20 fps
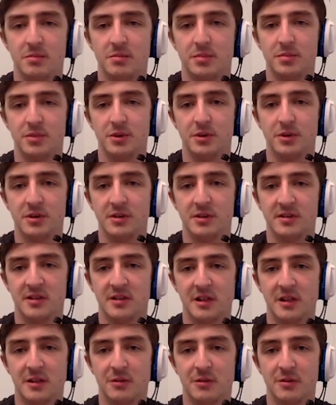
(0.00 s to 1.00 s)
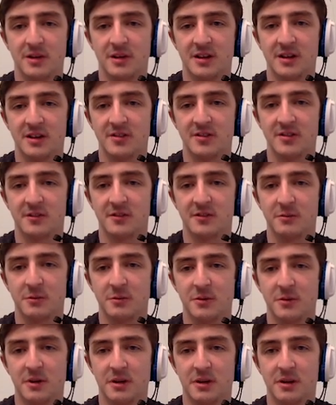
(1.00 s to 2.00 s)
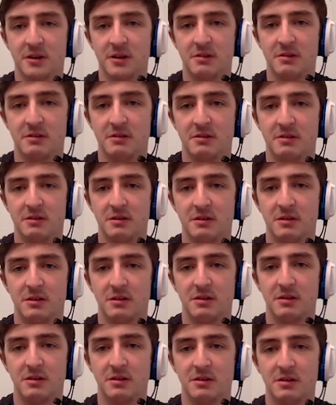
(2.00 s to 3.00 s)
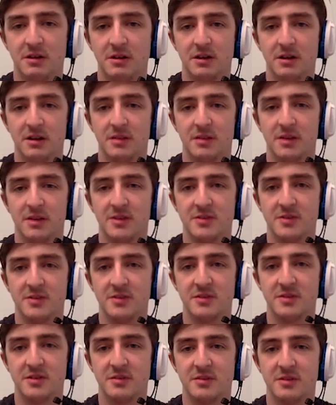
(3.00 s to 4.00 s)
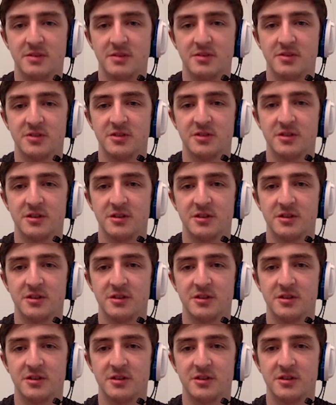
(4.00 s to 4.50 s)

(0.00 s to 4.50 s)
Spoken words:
But it doesn't look like it's going to worry the matchup too much.